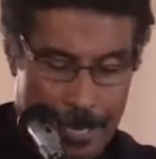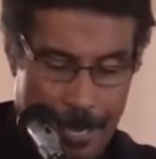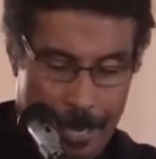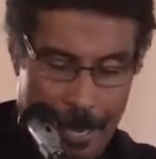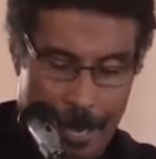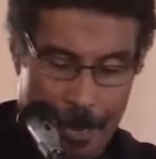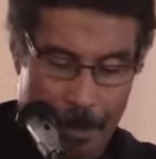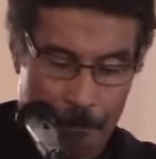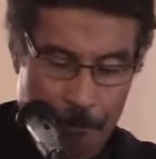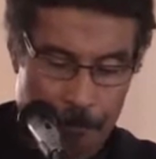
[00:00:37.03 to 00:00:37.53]

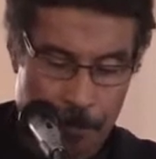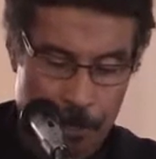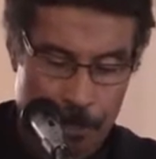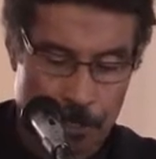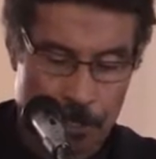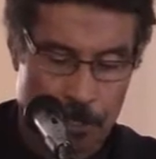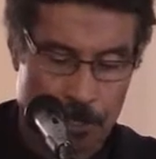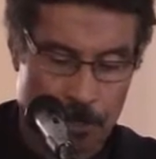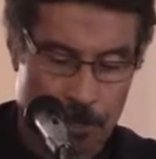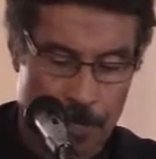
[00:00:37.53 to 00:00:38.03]
and
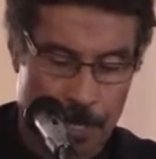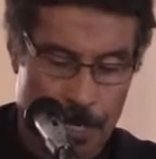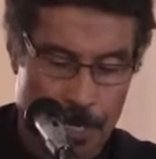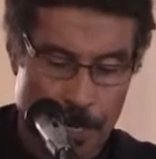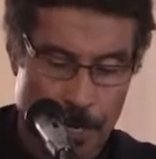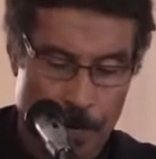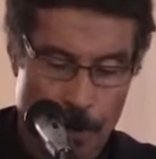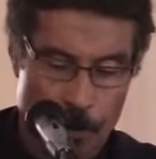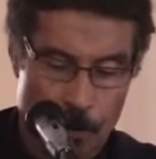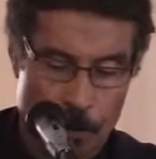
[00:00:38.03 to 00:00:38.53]
verse 3.
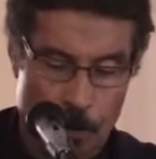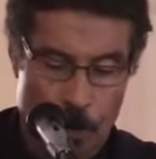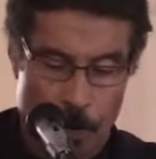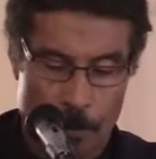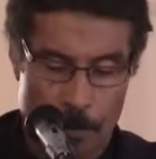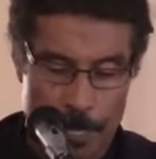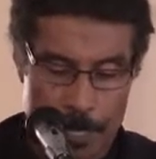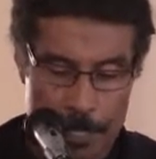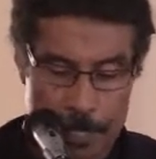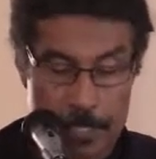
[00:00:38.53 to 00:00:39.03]

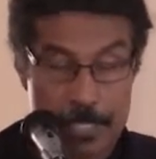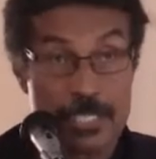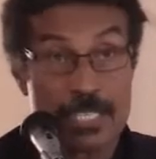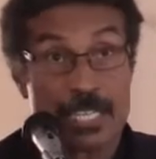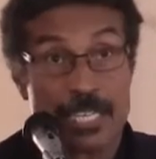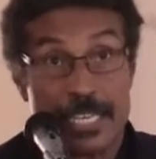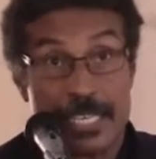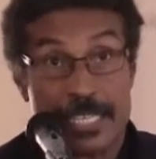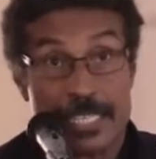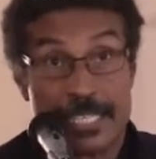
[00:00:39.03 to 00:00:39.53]
Romans
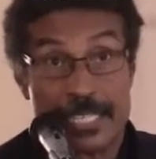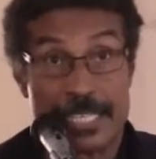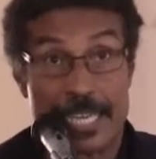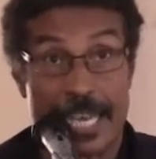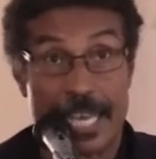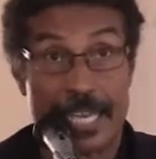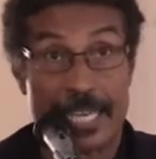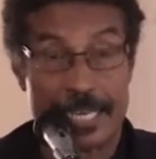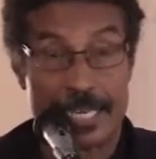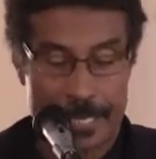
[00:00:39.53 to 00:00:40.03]

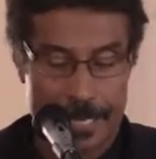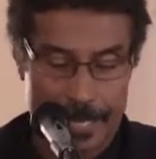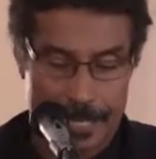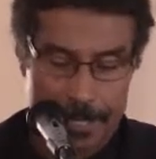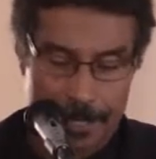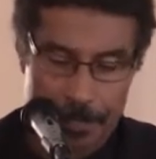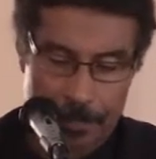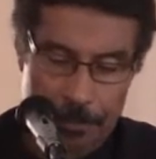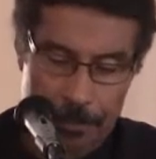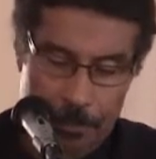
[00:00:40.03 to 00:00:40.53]
10
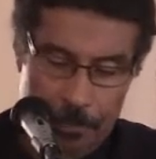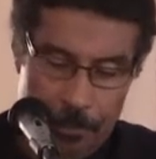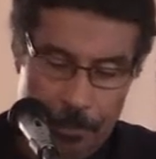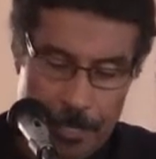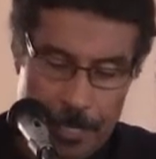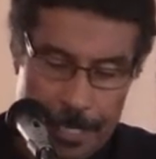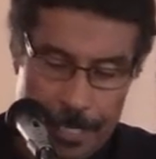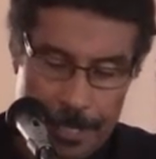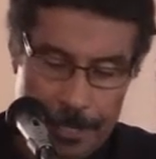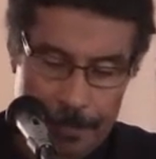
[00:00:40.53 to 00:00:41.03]

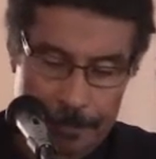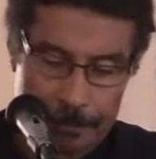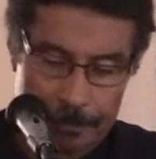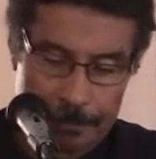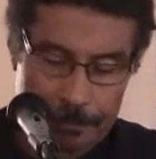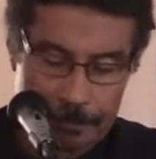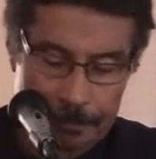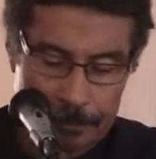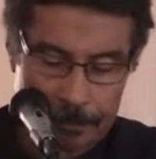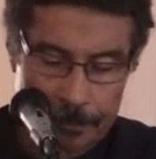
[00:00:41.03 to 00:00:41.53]
3.
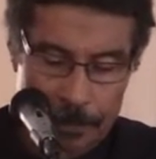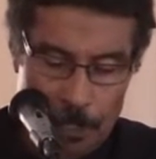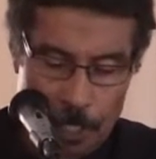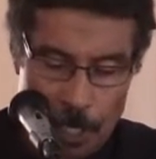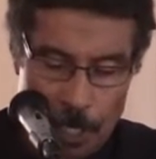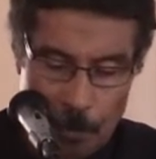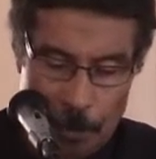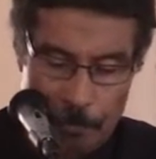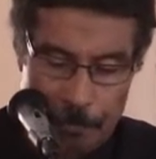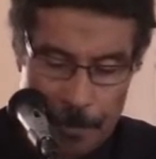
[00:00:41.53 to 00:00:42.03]

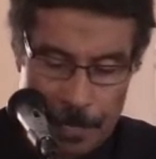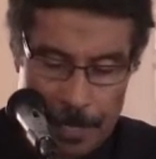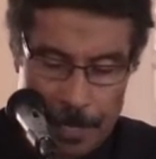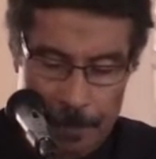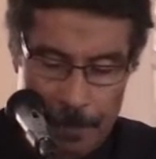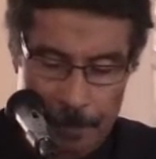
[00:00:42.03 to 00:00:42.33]
Turn with me.